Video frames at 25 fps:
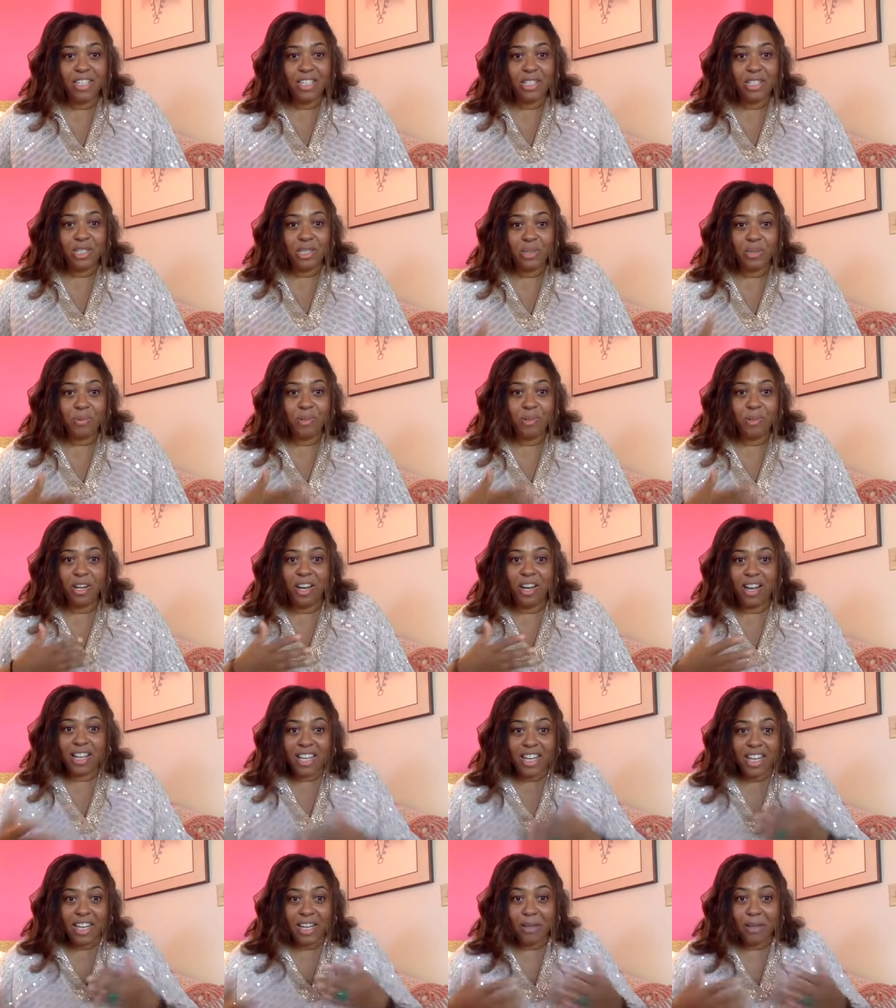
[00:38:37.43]
So we're
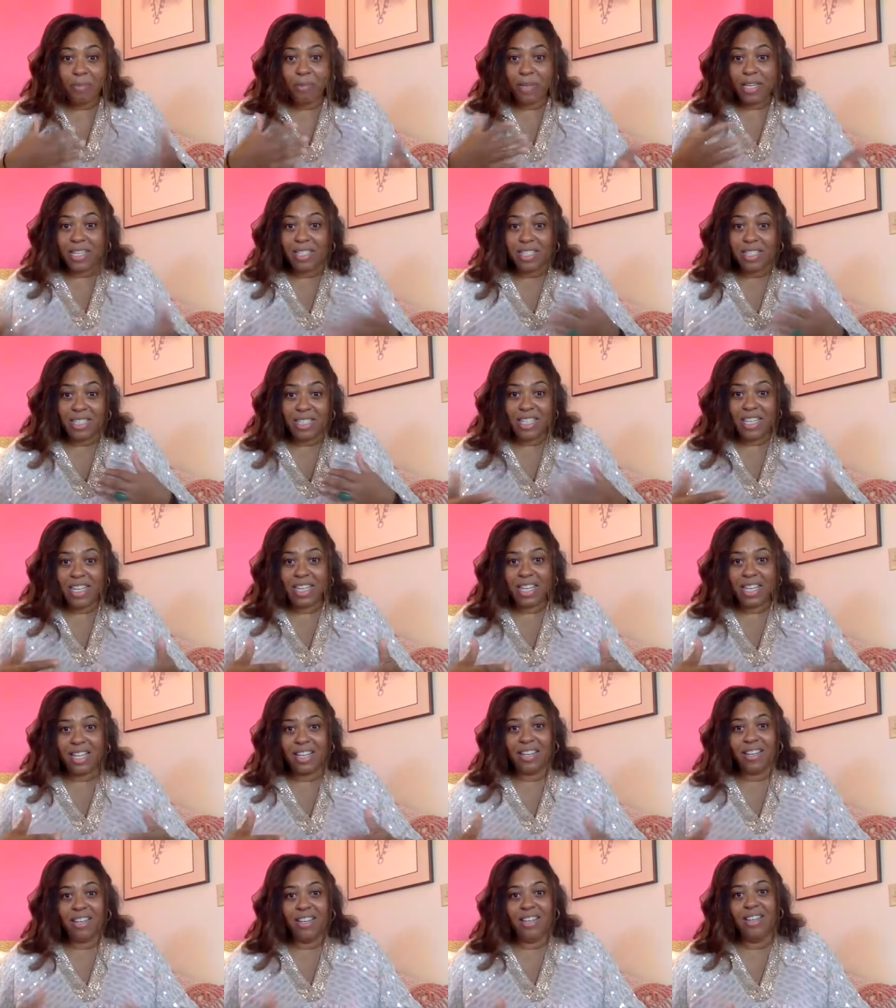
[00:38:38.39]
not going to be
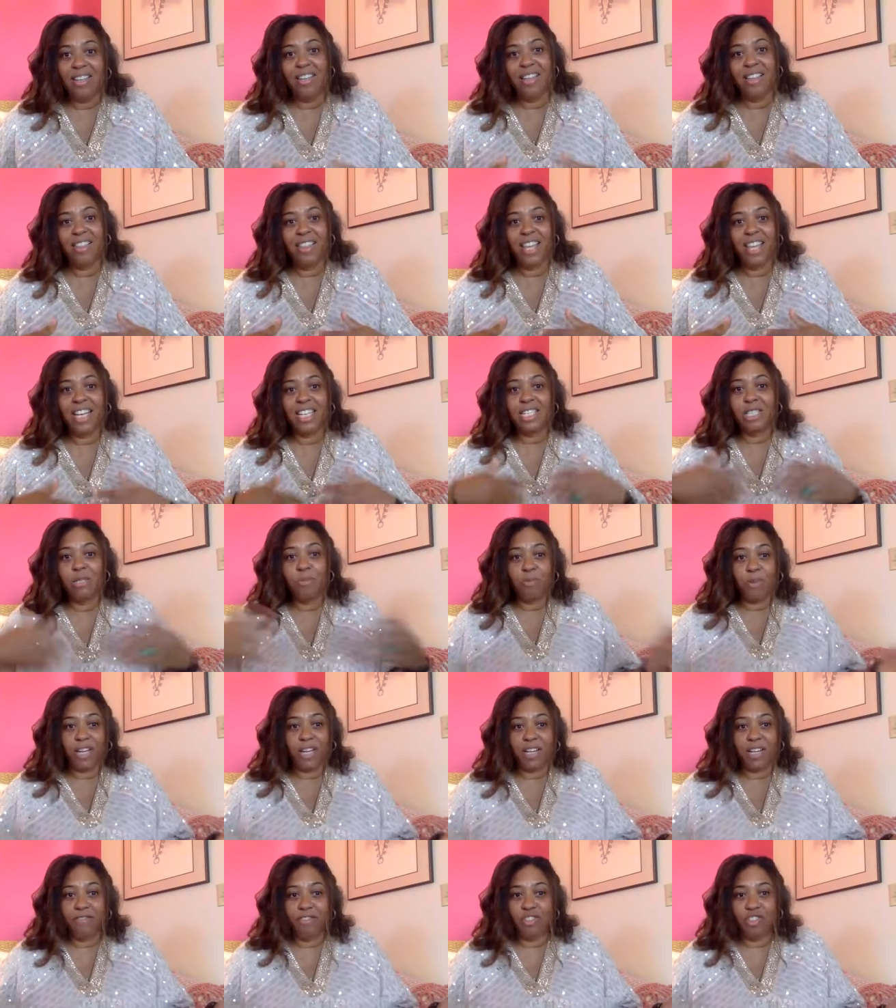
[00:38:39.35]
seeing that
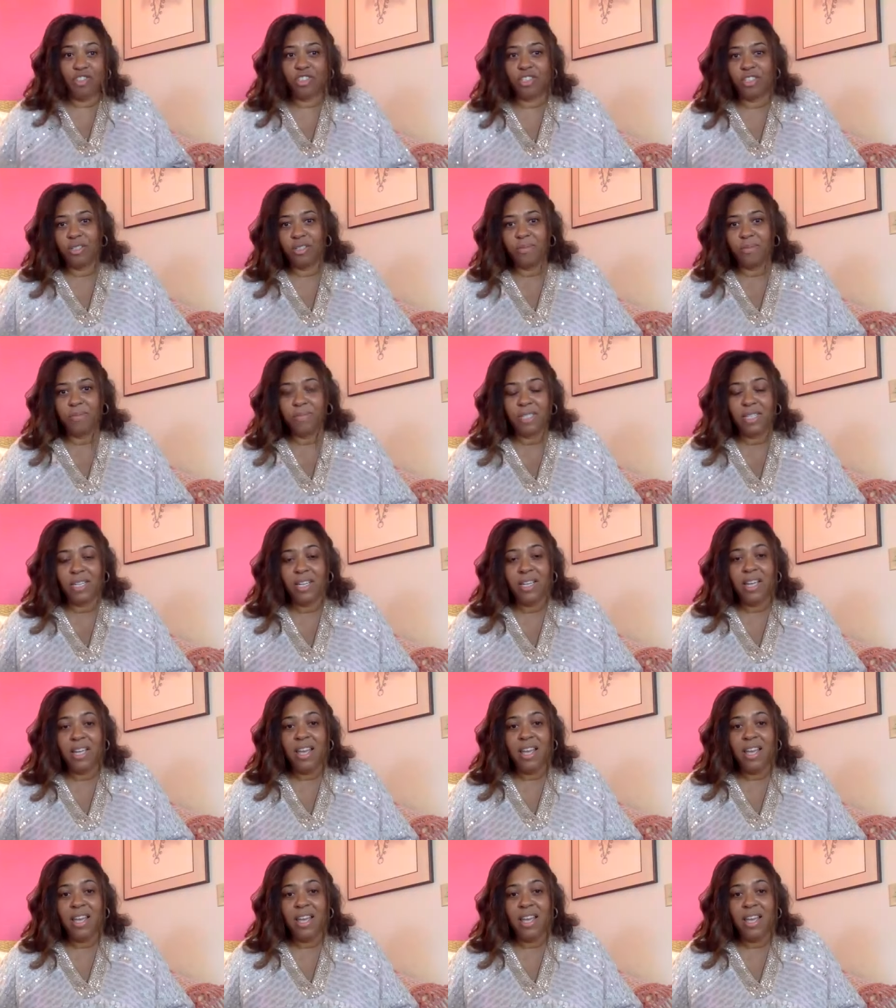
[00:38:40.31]
spread of germs